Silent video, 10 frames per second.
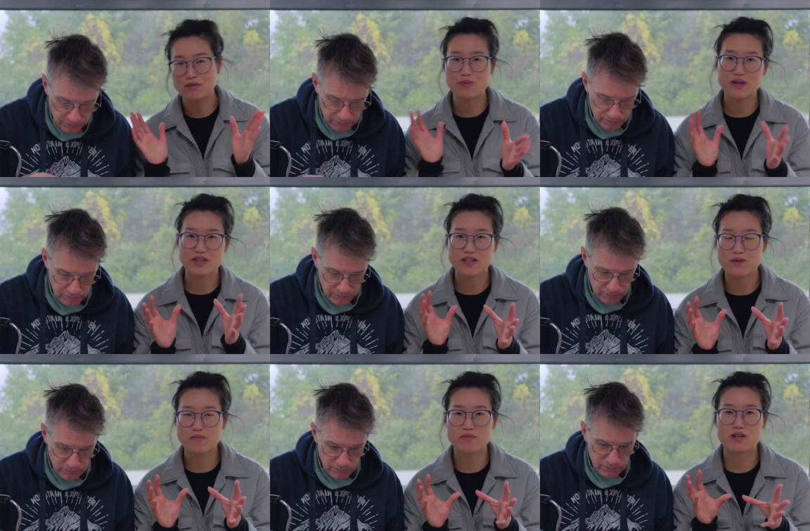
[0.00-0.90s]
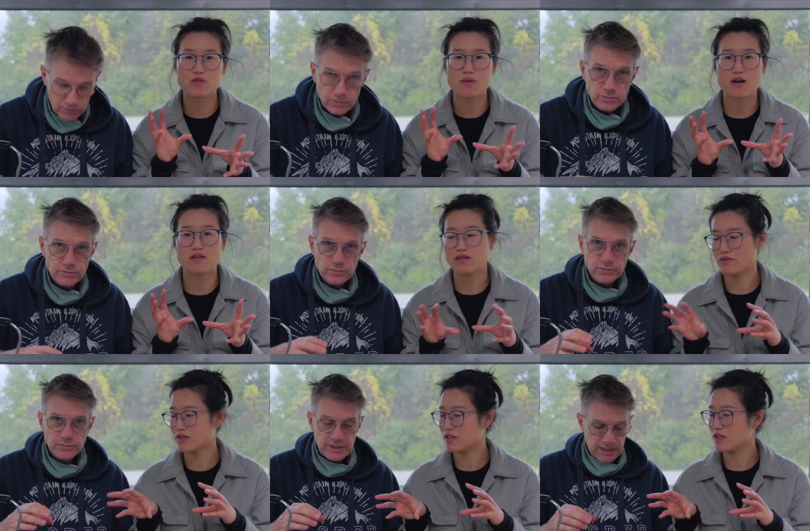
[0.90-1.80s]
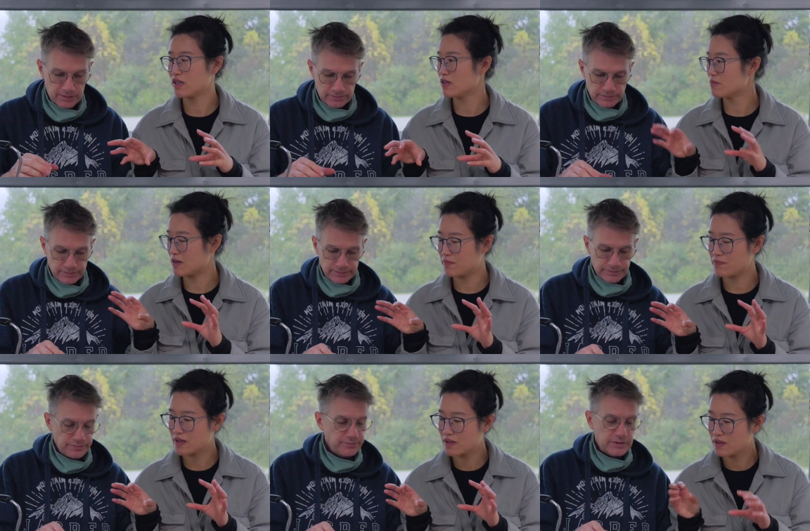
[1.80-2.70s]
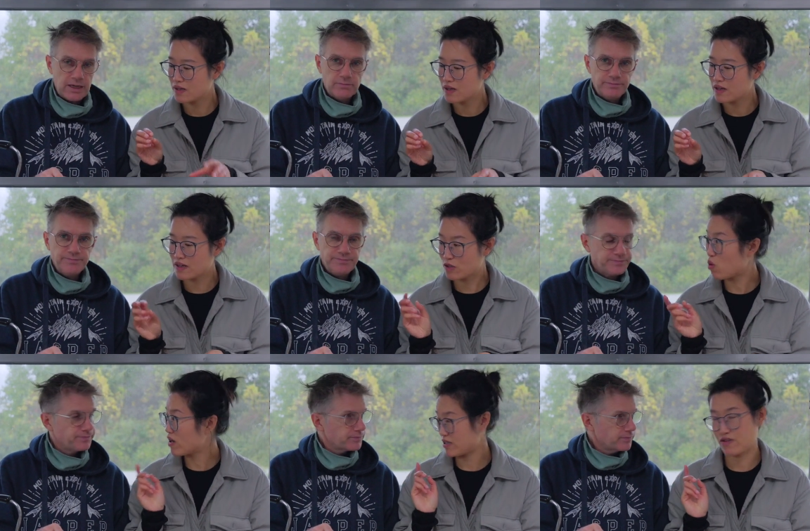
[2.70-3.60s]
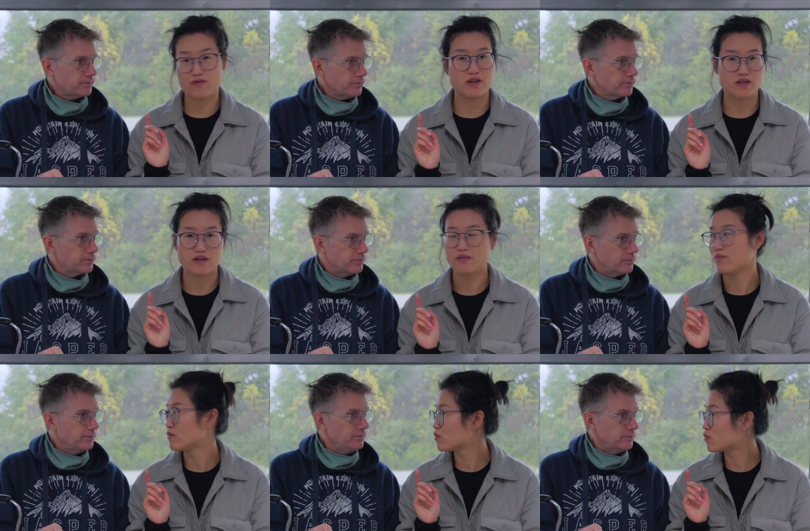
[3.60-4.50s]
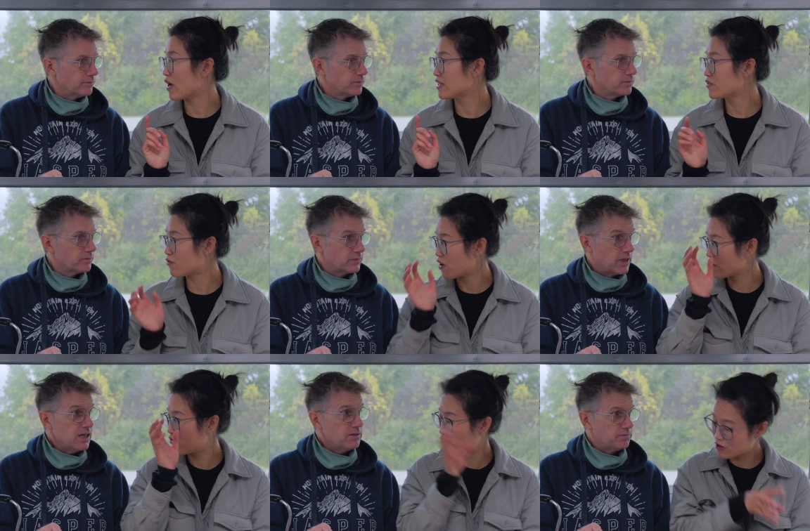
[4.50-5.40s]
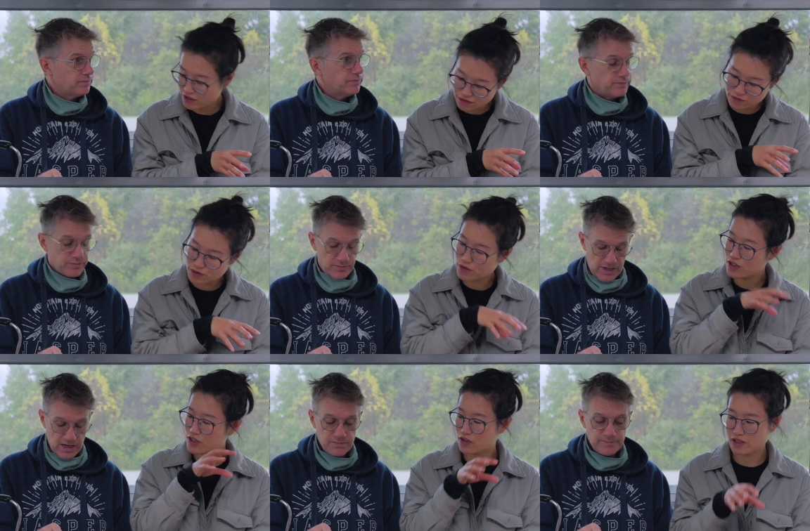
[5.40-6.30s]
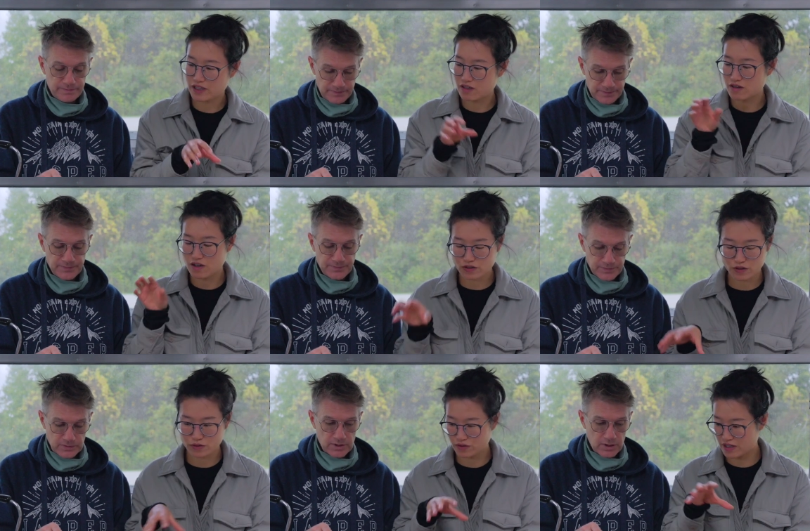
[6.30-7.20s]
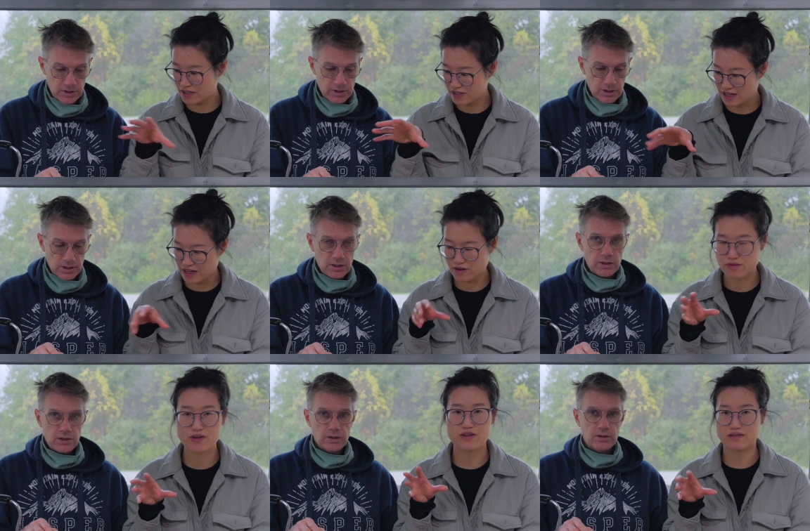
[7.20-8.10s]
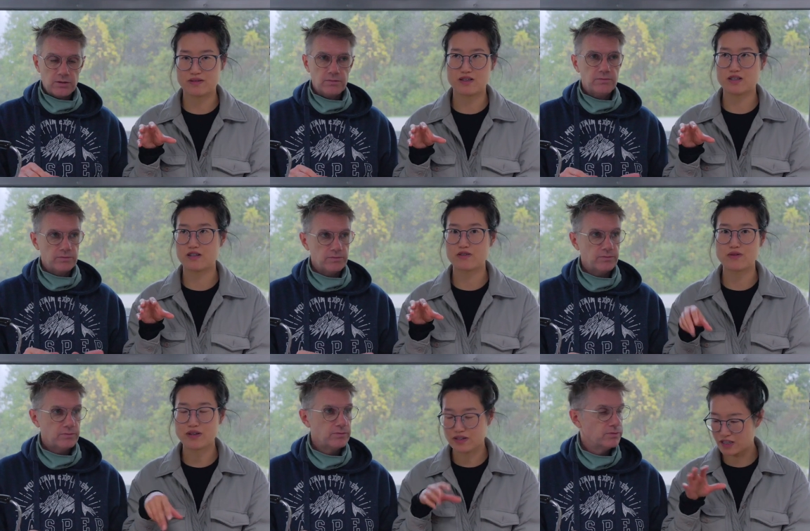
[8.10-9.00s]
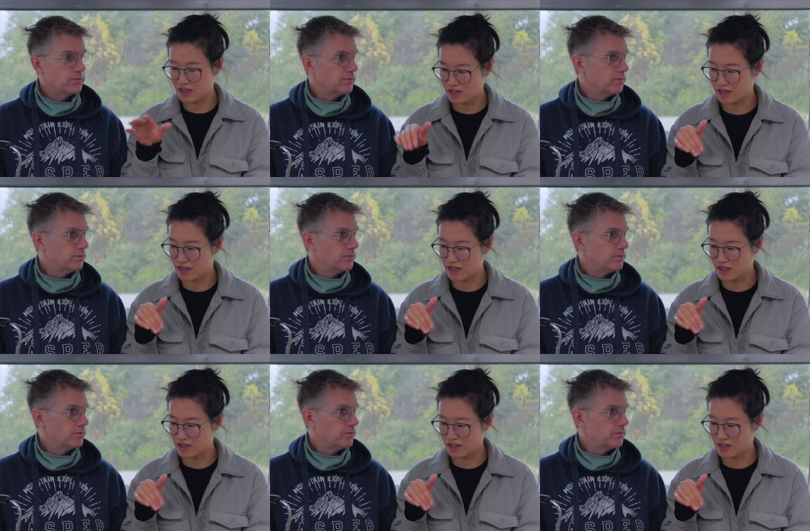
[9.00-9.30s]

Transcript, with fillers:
Speaker 1: we missed the middle part of the yeah. tea, but yeah, it's quite different, mm. right? From yeah. the first infusion yeah. to later on to this area, this area, these